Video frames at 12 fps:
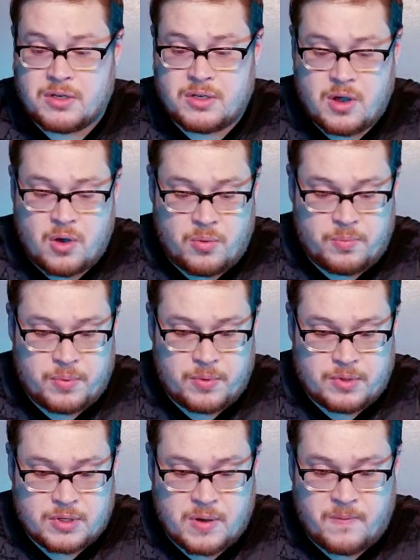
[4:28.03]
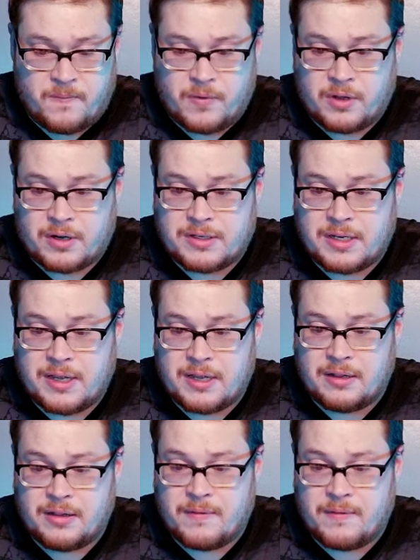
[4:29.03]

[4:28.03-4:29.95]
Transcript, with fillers: Dope full art to get.